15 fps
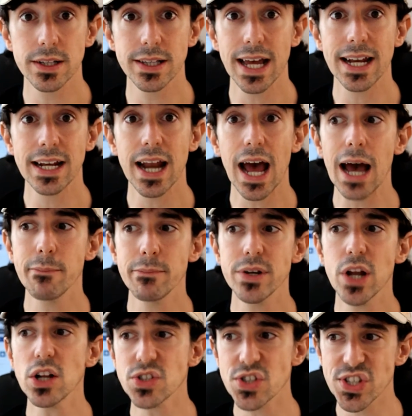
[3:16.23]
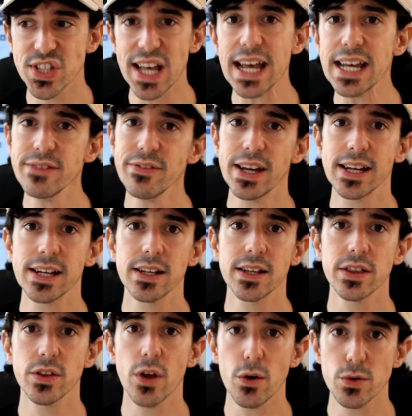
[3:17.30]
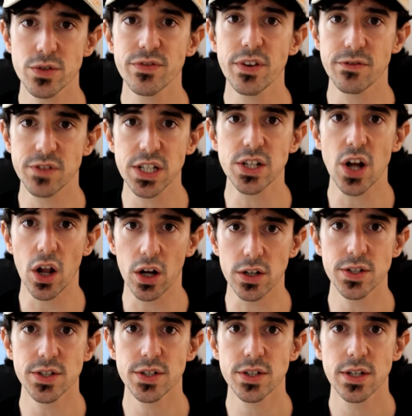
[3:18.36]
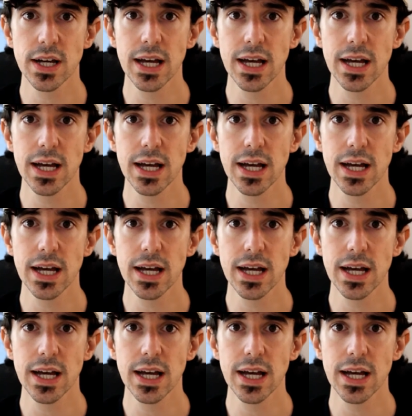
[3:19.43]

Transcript: then I'm not saving those $50.